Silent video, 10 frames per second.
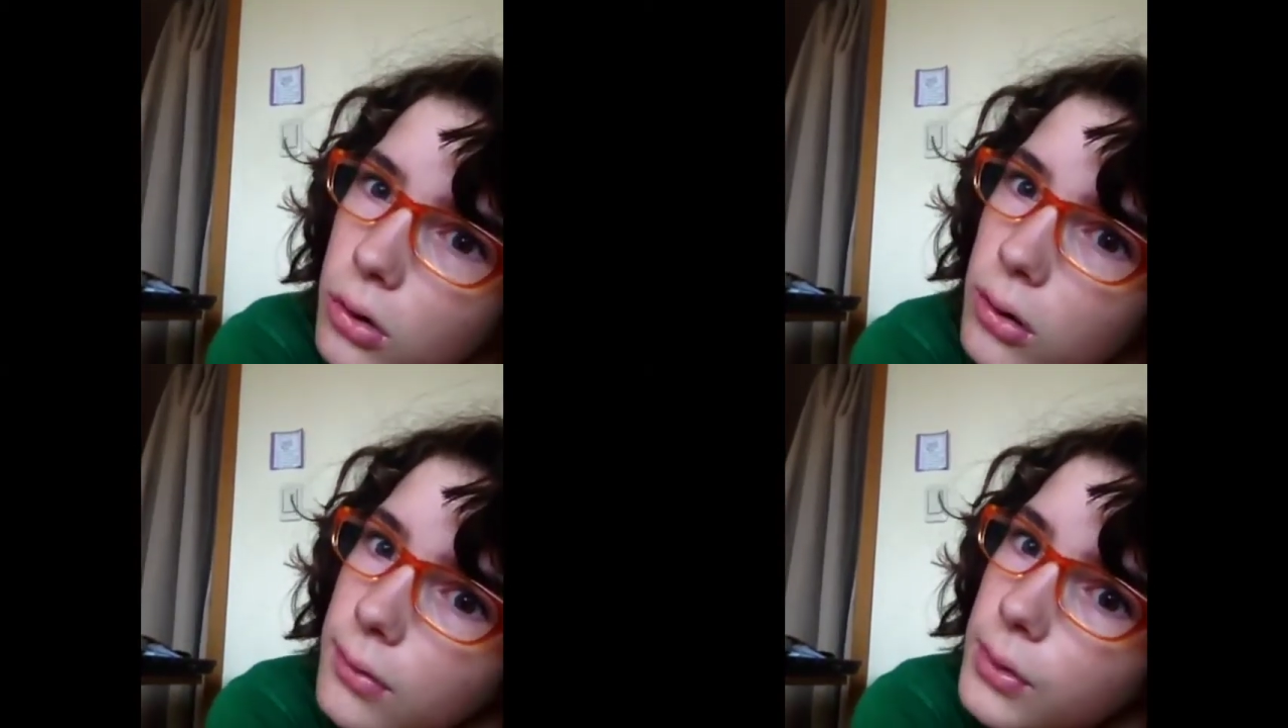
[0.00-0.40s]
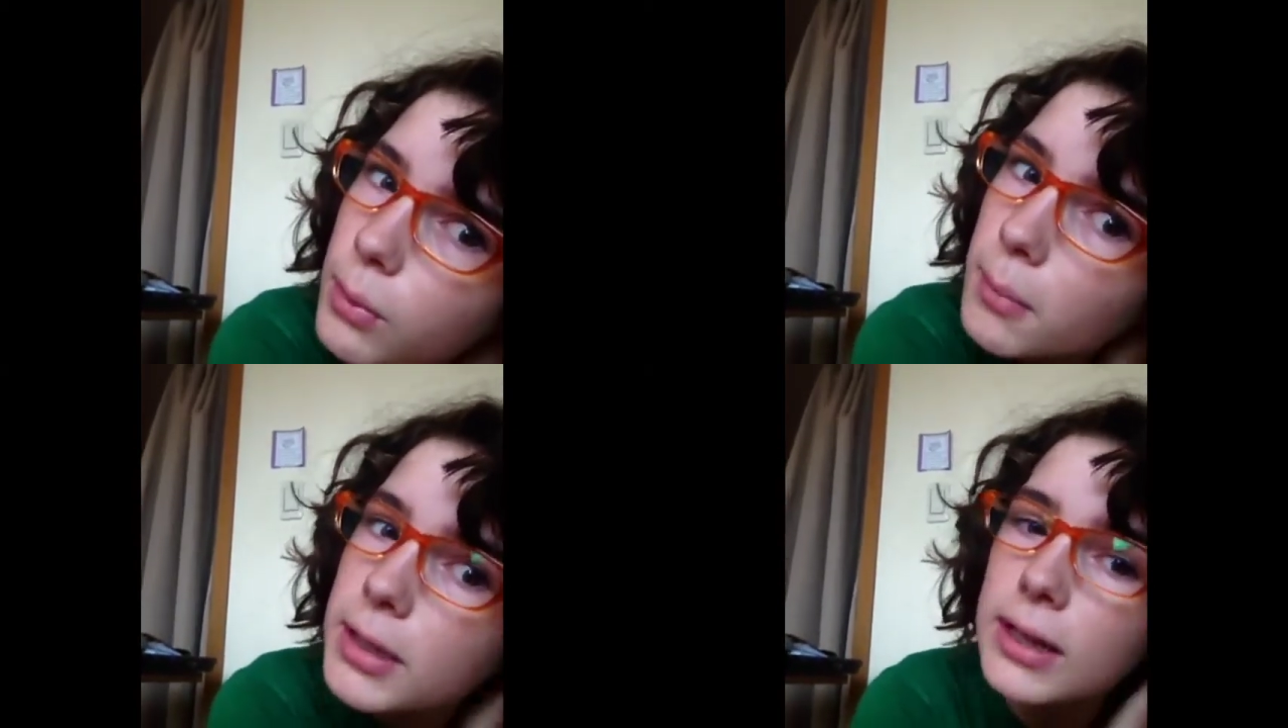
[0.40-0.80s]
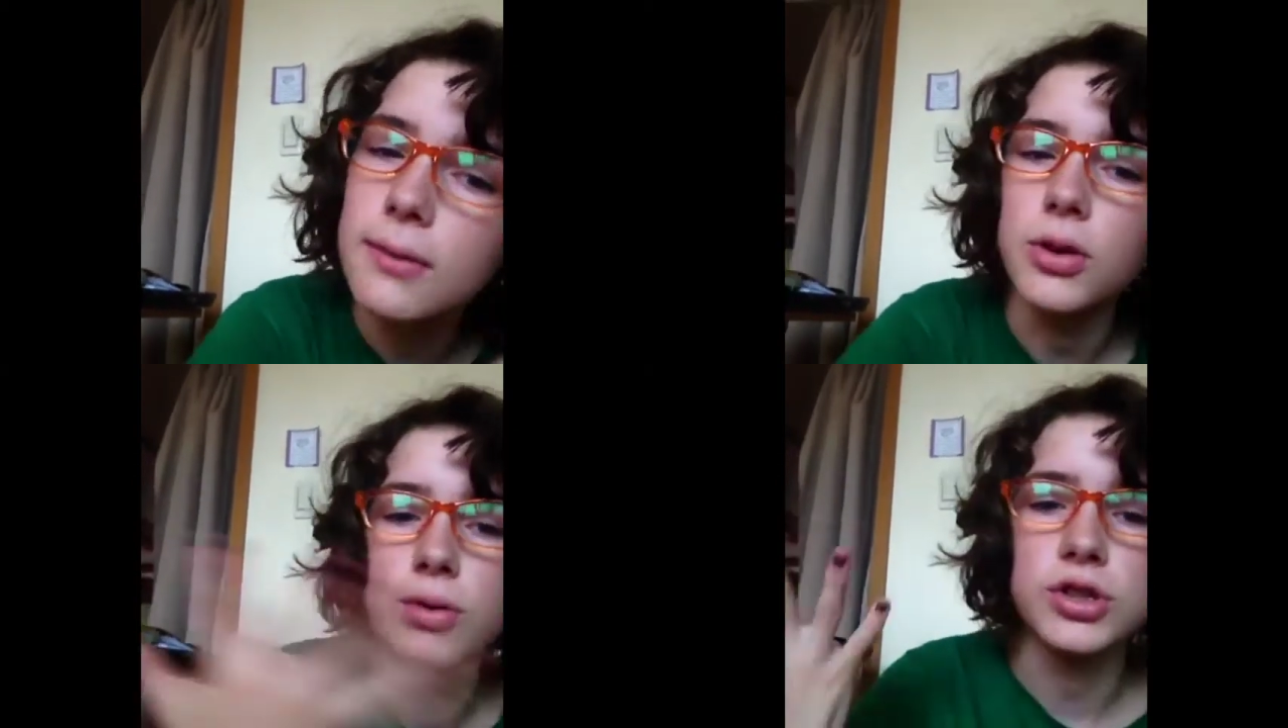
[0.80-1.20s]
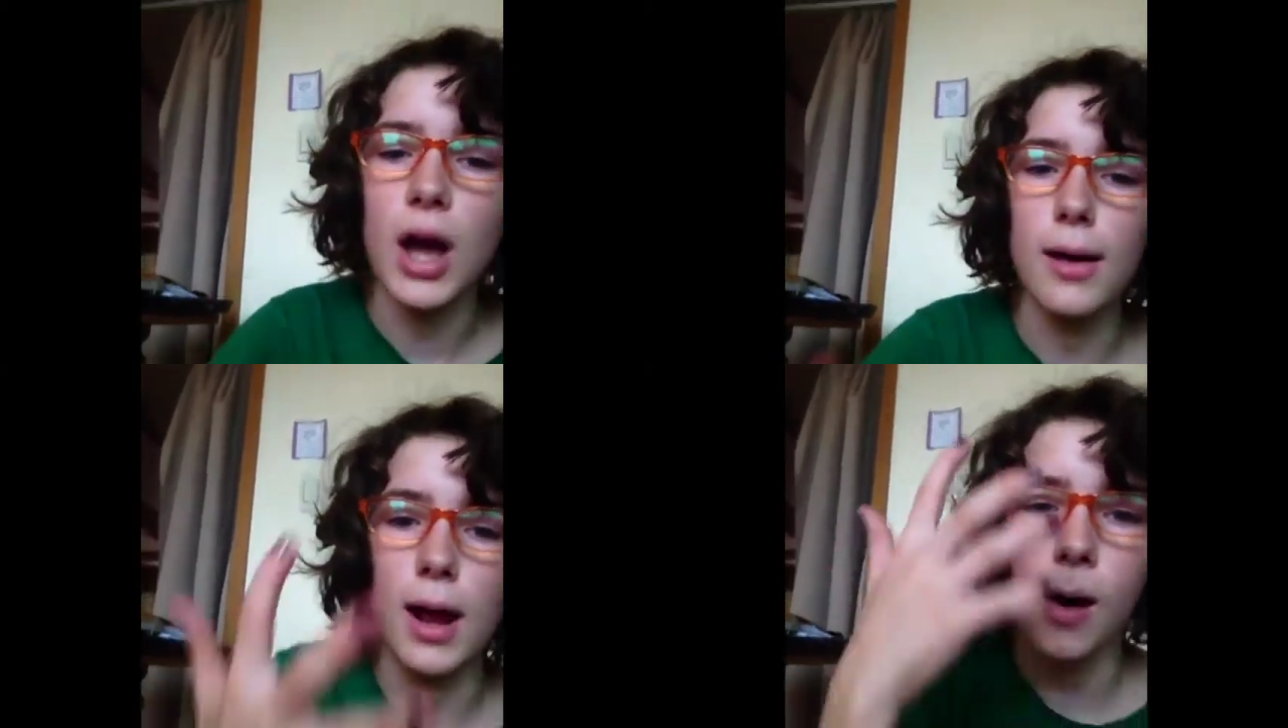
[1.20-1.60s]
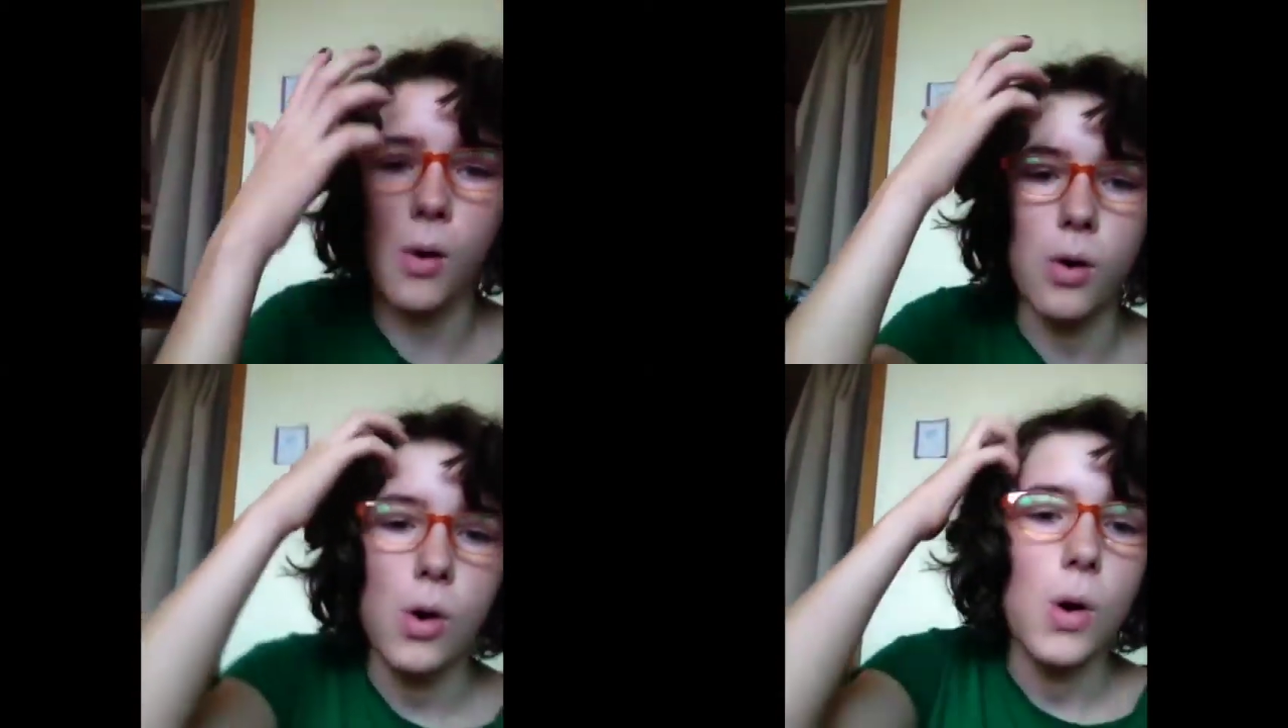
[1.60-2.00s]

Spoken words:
or if you want me to give you a shout out,